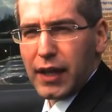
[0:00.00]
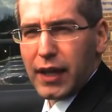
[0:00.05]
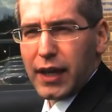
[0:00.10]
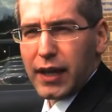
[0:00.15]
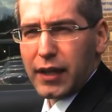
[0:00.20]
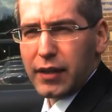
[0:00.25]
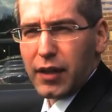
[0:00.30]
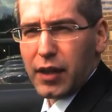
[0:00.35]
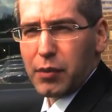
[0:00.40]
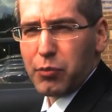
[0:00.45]

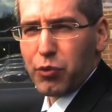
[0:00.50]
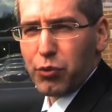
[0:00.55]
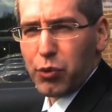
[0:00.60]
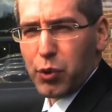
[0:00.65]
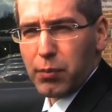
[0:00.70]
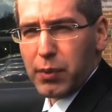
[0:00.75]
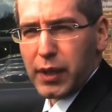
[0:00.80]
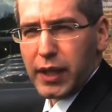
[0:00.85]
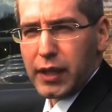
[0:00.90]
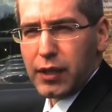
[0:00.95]
and I'm
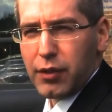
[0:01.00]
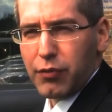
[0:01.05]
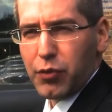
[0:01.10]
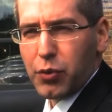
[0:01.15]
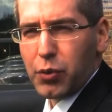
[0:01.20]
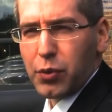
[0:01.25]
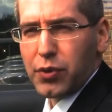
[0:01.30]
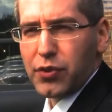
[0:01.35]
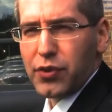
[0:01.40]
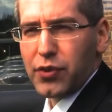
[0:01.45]
group leader
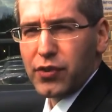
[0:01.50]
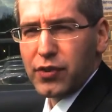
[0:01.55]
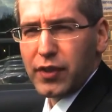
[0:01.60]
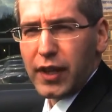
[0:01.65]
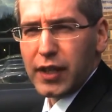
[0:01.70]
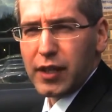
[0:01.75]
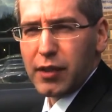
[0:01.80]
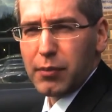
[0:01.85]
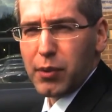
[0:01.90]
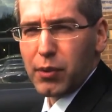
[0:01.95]
for
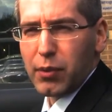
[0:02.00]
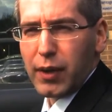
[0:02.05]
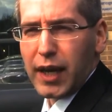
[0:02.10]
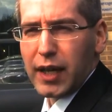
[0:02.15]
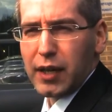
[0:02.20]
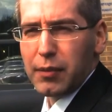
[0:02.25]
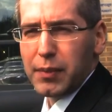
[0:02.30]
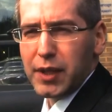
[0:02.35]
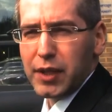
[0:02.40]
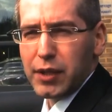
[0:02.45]
sustainable
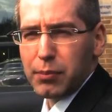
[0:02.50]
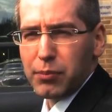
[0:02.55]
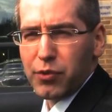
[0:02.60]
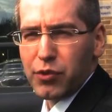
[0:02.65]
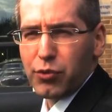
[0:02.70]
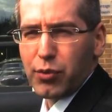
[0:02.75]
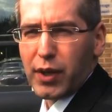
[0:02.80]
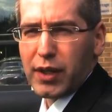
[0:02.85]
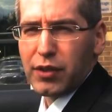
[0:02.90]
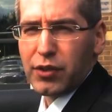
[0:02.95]
aluminium
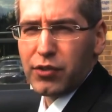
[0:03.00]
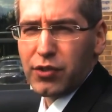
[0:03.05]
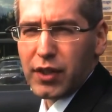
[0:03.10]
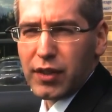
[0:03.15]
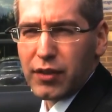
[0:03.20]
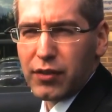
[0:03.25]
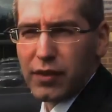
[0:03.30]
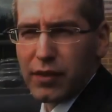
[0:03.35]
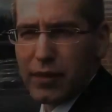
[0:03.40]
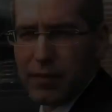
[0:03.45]

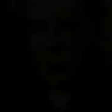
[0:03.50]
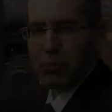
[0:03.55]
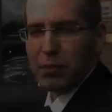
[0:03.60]
strategies.